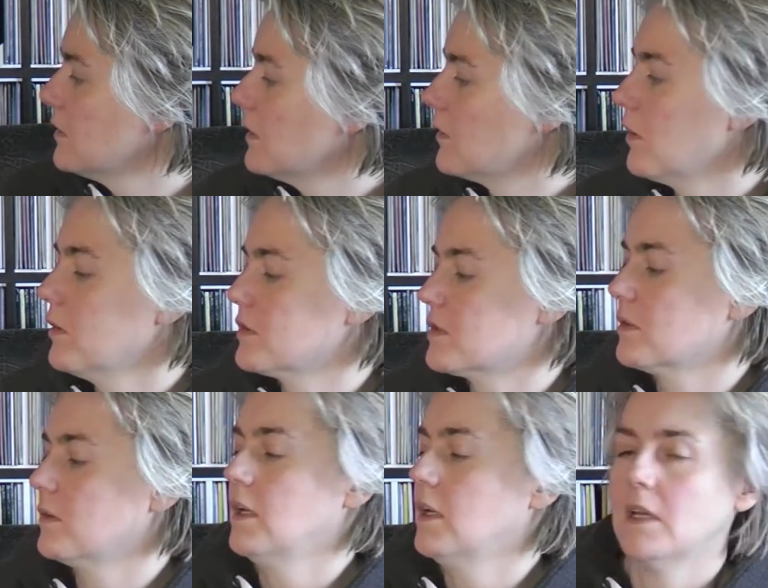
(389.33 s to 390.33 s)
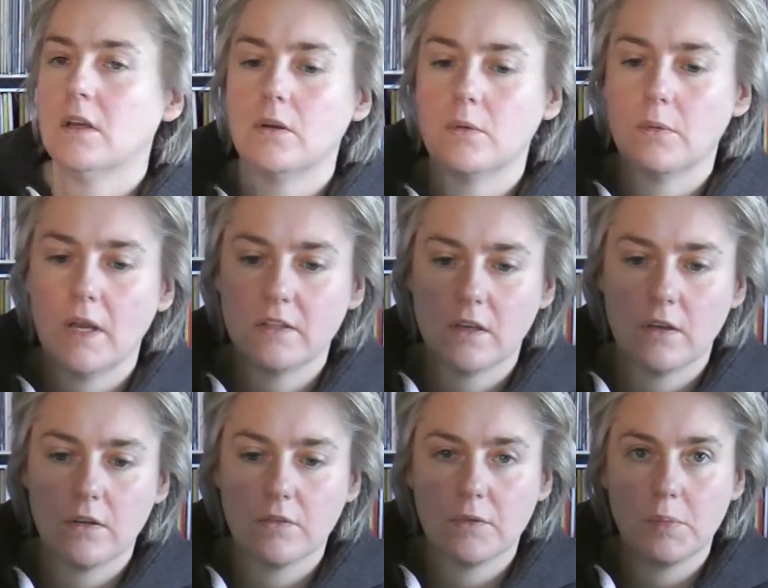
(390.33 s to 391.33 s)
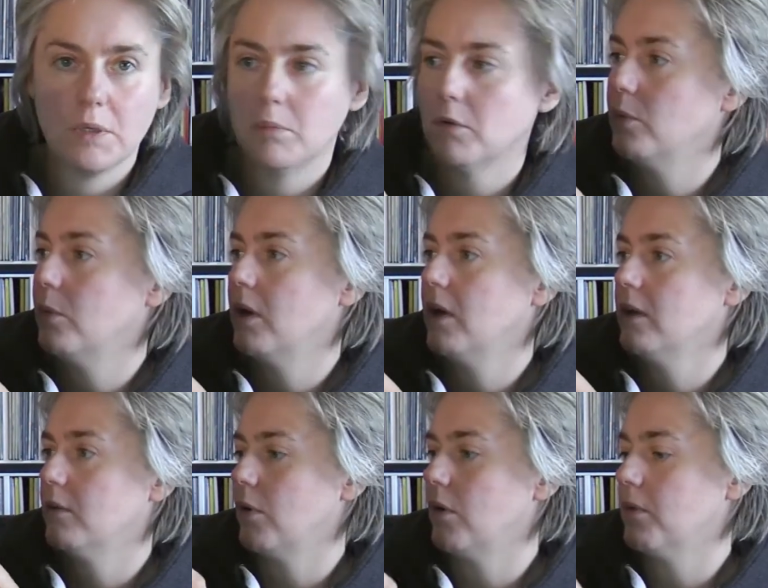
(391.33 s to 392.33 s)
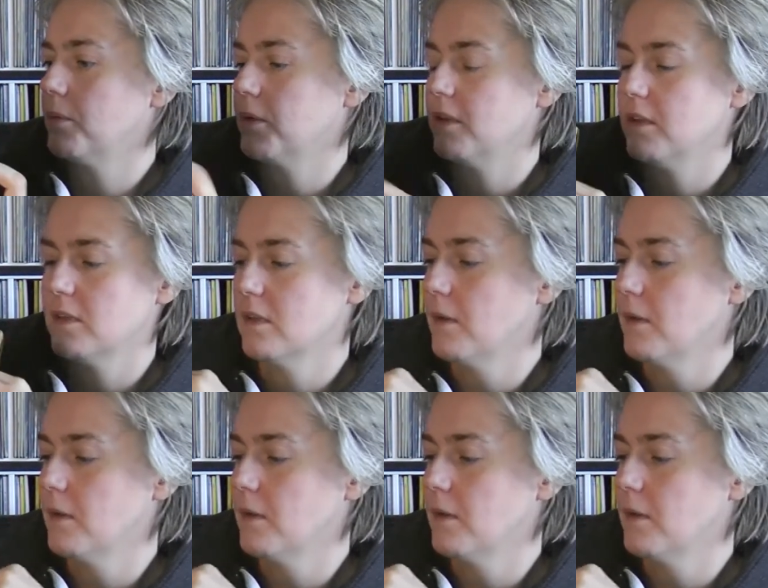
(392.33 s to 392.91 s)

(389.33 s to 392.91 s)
here also a write down of the people who were involved with it.